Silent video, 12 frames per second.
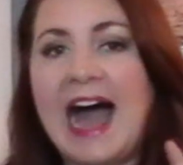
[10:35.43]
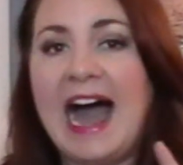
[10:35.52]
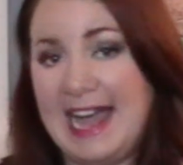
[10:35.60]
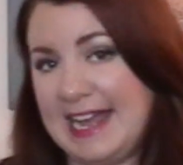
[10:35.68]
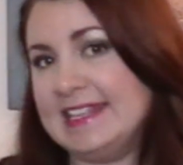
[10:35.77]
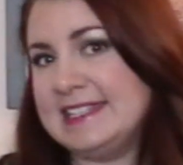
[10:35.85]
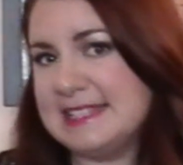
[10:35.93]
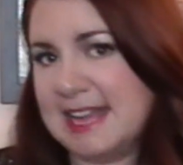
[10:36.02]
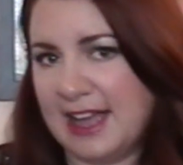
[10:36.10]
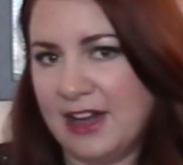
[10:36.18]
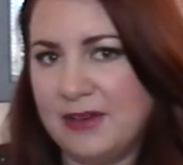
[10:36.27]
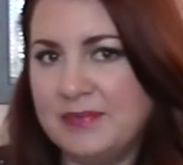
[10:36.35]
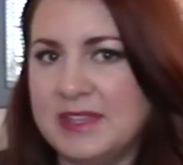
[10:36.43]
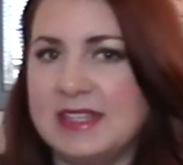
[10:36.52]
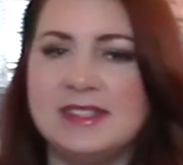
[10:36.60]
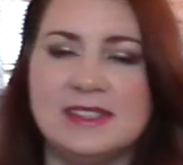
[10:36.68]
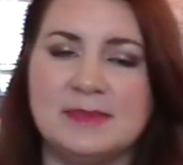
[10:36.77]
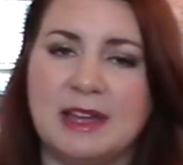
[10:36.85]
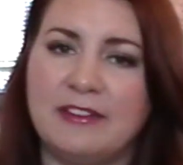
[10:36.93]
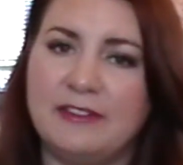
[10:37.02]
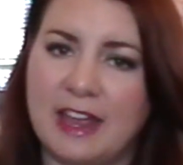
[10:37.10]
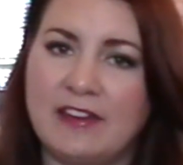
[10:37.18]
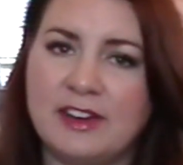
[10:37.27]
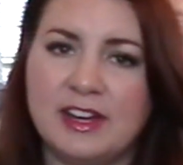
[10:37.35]
eyes now. This is my
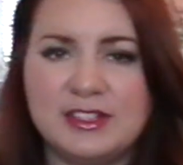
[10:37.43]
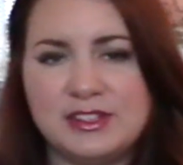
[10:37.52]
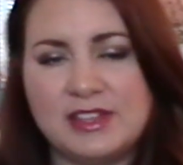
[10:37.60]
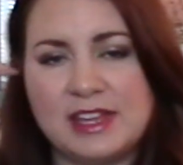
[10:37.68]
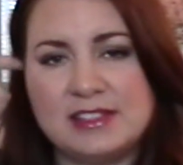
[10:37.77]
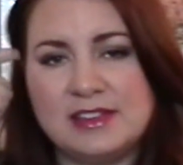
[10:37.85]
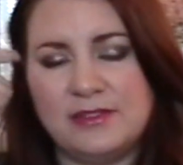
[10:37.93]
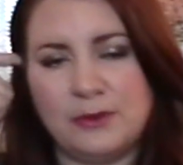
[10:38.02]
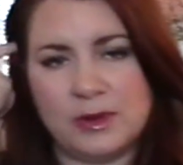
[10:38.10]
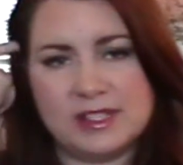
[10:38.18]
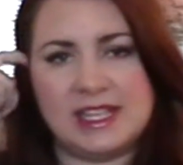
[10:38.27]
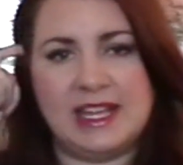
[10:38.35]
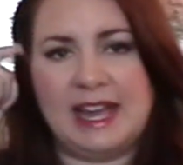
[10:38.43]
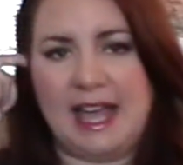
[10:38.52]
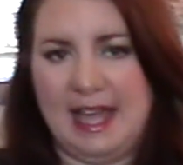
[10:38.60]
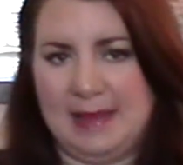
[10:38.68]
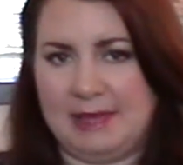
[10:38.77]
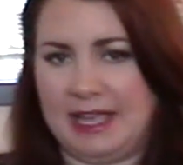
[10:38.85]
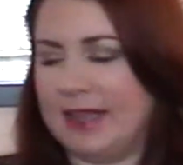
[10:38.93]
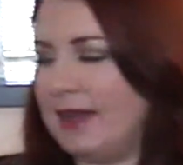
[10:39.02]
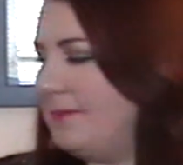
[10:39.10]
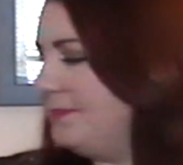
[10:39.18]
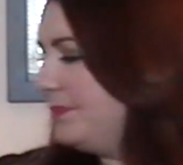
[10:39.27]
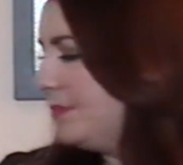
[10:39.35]
favorite 2014 eye
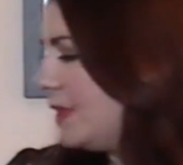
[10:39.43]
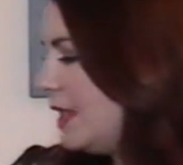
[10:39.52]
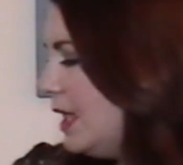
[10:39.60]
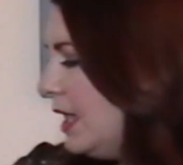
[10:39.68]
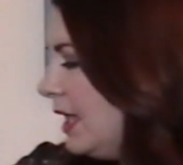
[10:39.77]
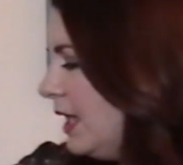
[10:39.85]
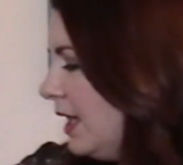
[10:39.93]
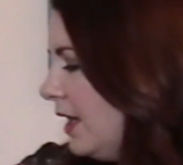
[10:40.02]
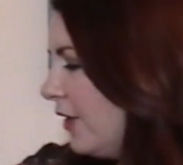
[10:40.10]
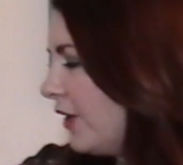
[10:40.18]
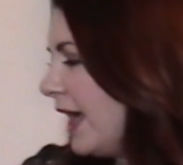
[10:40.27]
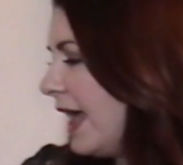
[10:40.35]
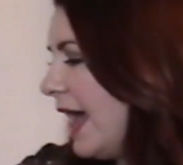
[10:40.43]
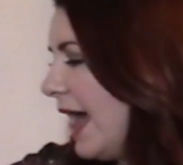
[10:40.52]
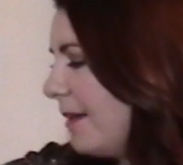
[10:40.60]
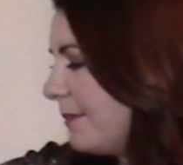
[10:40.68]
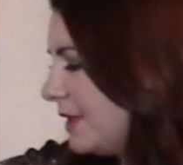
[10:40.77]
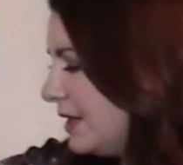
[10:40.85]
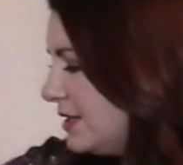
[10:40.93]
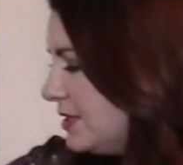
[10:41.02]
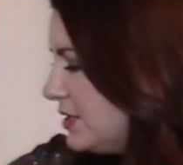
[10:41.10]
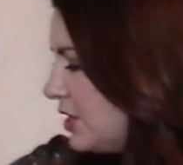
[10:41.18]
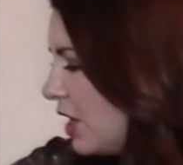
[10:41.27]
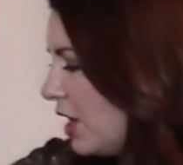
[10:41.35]
makeup. Okay, I'm going to
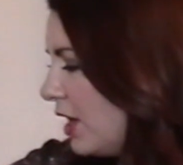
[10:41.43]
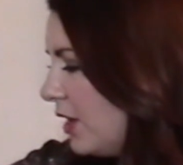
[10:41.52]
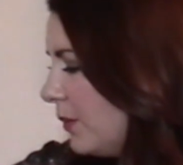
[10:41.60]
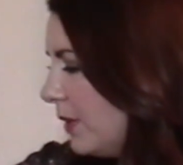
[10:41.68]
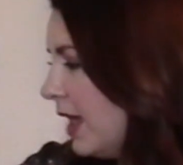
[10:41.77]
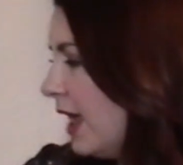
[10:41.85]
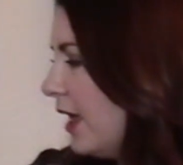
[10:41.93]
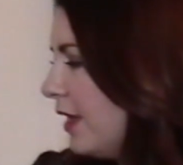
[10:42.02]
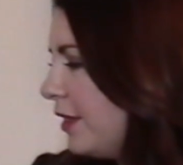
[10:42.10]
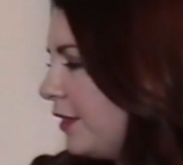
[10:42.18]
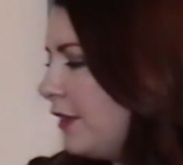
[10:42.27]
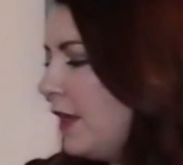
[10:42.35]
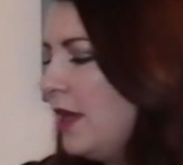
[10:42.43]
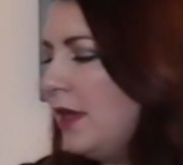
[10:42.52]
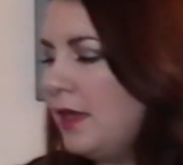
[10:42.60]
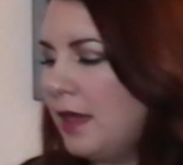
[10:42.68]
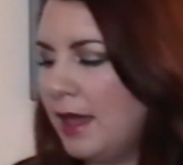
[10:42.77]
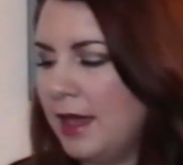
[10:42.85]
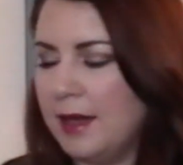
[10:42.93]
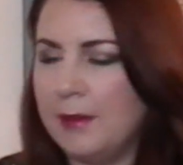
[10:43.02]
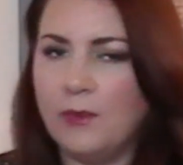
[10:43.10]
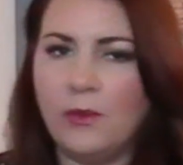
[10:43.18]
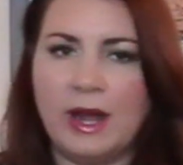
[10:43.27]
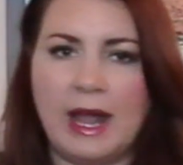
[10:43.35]
start with
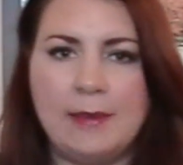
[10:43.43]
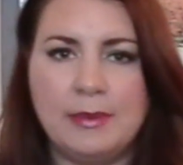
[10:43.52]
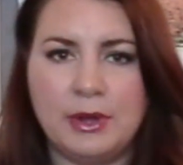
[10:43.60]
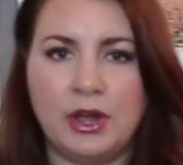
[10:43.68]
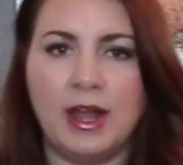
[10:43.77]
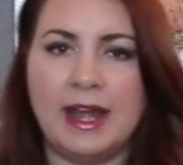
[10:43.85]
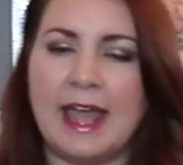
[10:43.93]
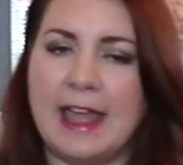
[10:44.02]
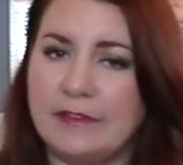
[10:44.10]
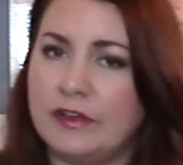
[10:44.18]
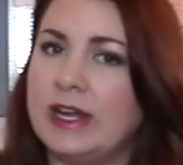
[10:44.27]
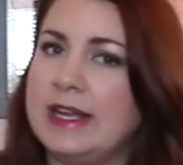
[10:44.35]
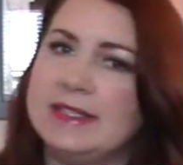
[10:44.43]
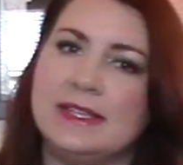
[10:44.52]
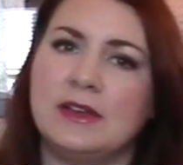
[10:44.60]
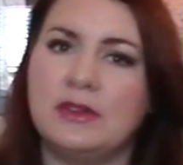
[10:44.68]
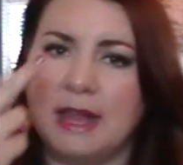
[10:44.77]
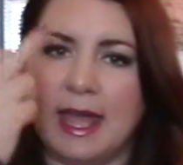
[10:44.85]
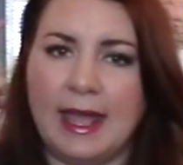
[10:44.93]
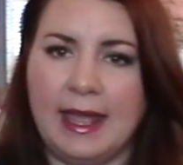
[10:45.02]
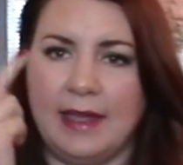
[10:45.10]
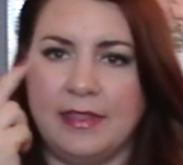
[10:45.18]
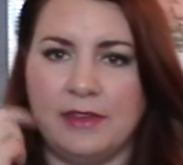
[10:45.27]
what I put on every single day